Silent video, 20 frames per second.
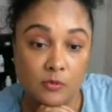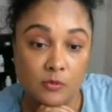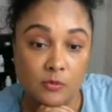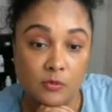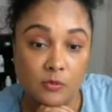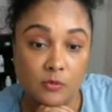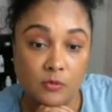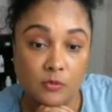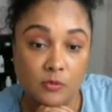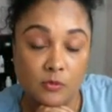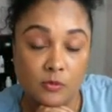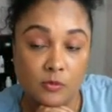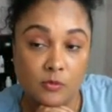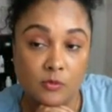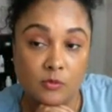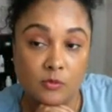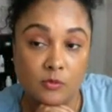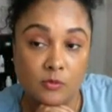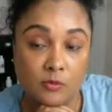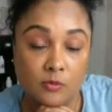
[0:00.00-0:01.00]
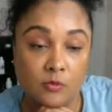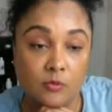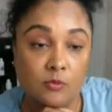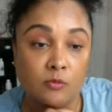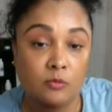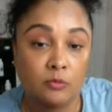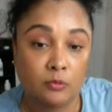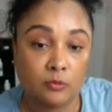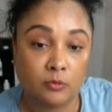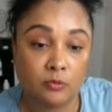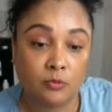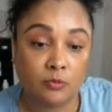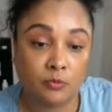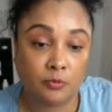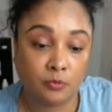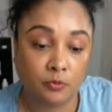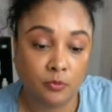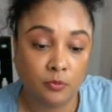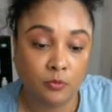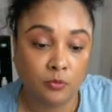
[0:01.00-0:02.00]

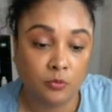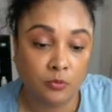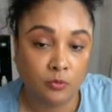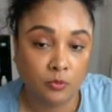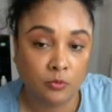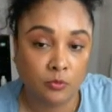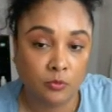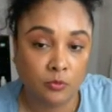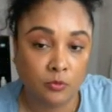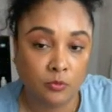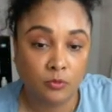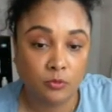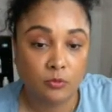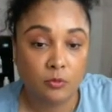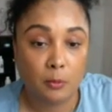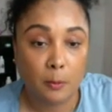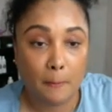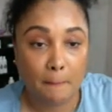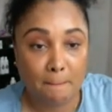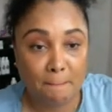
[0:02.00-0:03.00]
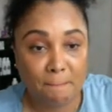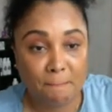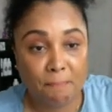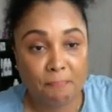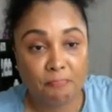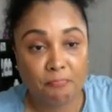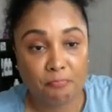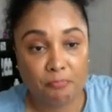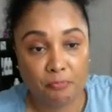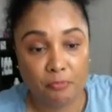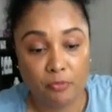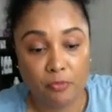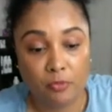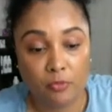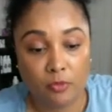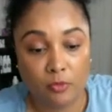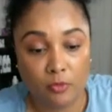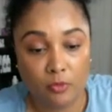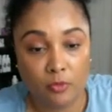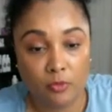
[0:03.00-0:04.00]

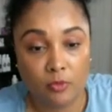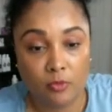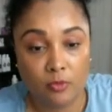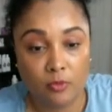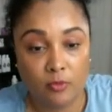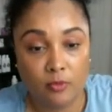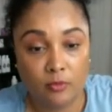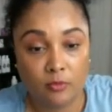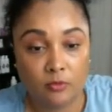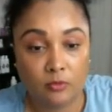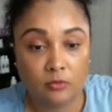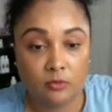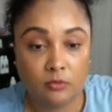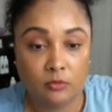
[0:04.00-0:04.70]
No words are spoken by the person on screen.